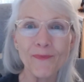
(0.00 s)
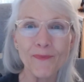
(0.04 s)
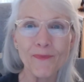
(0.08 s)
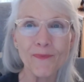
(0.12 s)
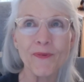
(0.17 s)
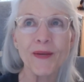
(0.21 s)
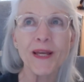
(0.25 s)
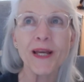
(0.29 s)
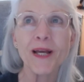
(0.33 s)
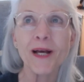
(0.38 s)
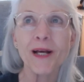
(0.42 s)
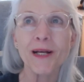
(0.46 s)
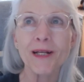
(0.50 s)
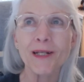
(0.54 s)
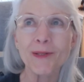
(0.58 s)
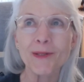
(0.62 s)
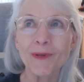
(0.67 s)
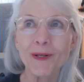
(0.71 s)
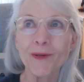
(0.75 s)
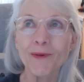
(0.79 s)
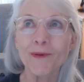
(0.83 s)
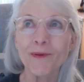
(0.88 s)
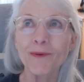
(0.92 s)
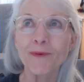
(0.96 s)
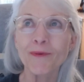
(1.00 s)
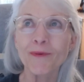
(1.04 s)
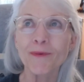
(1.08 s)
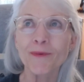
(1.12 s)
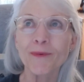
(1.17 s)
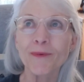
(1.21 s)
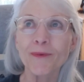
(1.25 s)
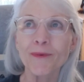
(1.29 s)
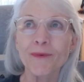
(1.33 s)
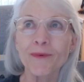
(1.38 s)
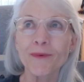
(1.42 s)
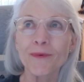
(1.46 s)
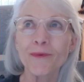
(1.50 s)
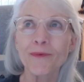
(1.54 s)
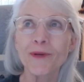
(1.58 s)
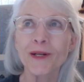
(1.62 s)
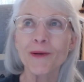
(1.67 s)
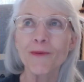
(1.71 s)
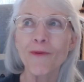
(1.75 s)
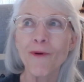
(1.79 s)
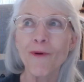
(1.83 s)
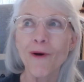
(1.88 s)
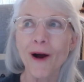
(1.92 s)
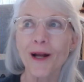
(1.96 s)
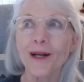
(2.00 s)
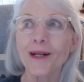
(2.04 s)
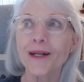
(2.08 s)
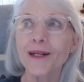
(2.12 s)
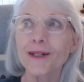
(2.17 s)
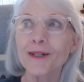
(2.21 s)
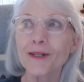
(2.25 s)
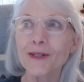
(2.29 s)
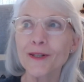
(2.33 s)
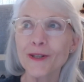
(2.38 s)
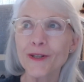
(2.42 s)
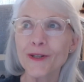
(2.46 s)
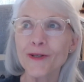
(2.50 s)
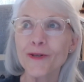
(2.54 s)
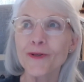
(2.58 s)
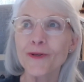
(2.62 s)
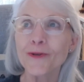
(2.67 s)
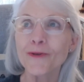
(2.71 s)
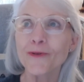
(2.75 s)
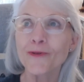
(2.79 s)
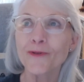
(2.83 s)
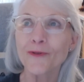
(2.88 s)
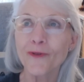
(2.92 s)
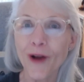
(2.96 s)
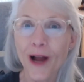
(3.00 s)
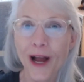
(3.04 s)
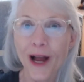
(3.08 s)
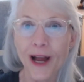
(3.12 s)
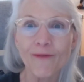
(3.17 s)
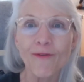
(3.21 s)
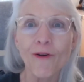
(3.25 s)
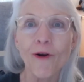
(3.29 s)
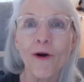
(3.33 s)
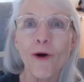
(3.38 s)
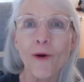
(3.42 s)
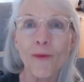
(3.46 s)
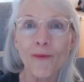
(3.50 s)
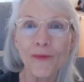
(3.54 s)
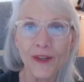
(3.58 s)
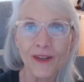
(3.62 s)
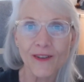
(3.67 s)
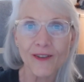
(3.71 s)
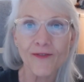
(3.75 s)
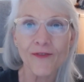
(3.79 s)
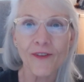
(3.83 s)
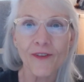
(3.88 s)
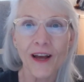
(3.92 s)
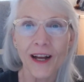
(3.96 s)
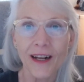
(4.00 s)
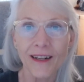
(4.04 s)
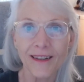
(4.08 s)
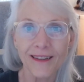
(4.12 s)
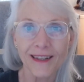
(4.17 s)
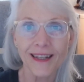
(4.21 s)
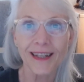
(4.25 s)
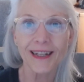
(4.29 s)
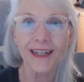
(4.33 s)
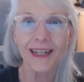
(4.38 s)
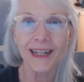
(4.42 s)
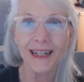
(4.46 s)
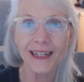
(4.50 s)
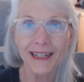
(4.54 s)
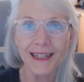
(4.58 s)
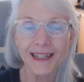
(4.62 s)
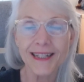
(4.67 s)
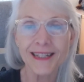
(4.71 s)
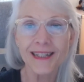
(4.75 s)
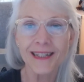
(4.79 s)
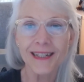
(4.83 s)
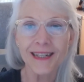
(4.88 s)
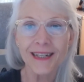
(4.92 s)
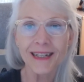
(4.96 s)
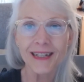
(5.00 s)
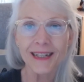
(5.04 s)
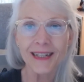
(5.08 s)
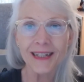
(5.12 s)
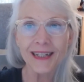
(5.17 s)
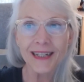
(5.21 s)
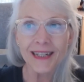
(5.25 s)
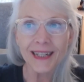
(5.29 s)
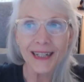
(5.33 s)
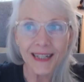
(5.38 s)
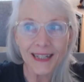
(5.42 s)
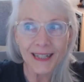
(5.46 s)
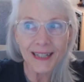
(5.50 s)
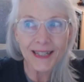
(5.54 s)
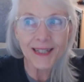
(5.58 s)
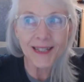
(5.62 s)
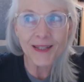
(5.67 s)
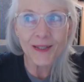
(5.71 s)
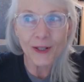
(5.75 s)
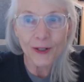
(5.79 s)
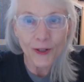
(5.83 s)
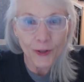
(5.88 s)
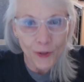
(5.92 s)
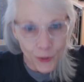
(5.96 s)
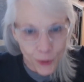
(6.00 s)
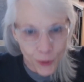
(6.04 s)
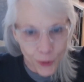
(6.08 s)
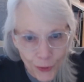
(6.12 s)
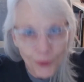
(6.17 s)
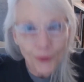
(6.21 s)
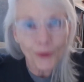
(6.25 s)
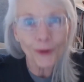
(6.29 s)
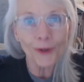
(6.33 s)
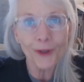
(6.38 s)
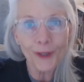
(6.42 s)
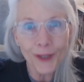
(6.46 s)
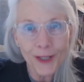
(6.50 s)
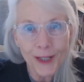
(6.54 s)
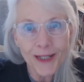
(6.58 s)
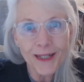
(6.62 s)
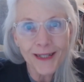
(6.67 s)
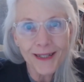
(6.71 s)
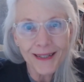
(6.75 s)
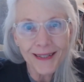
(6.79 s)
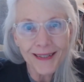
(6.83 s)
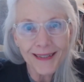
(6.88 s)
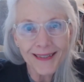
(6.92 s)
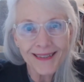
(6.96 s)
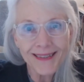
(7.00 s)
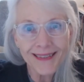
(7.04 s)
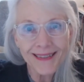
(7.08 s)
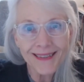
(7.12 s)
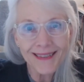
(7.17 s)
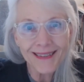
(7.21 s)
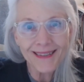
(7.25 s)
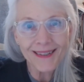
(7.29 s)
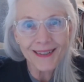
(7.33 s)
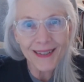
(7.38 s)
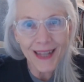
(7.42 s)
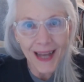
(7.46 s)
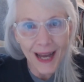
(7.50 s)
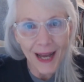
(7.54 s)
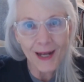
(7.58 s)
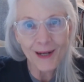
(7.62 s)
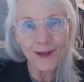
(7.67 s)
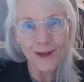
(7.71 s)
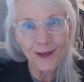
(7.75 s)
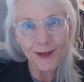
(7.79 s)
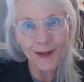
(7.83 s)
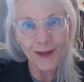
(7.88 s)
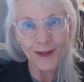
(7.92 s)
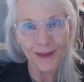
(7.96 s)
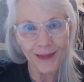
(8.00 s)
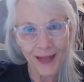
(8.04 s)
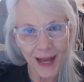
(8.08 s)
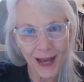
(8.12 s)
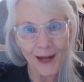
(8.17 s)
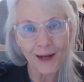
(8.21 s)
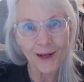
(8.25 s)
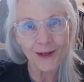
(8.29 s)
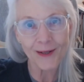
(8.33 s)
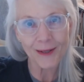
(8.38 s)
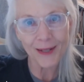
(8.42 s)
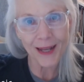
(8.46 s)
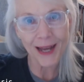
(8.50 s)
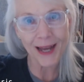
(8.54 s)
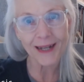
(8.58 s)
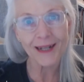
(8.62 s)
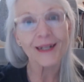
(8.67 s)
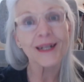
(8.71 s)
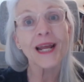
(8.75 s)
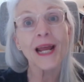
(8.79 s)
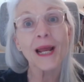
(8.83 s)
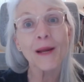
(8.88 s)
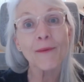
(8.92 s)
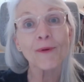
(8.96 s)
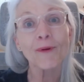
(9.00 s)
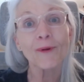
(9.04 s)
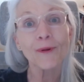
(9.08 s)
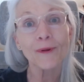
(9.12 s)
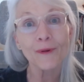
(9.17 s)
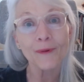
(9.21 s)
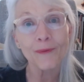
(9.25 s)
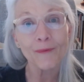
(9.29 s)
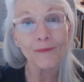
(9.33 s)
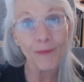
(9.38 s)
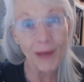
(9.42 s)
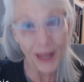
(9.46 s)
because we wanted to drive home this fact that it's the tools that enable